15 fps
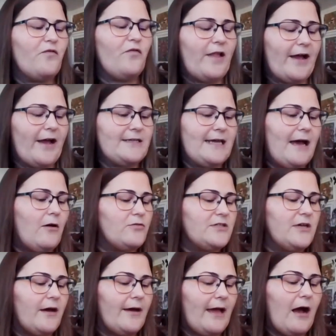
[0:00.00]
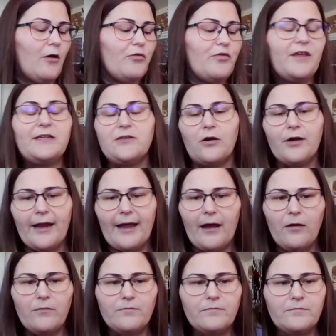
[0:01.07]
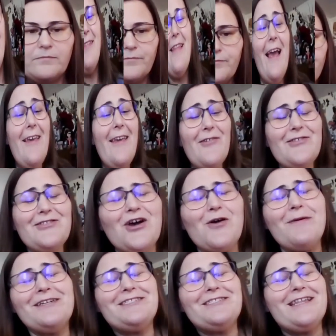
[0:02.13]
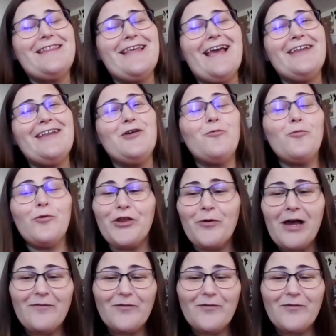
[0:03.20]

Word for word: reflect how time how things are now. Thank you so much, Nathaniel. Will you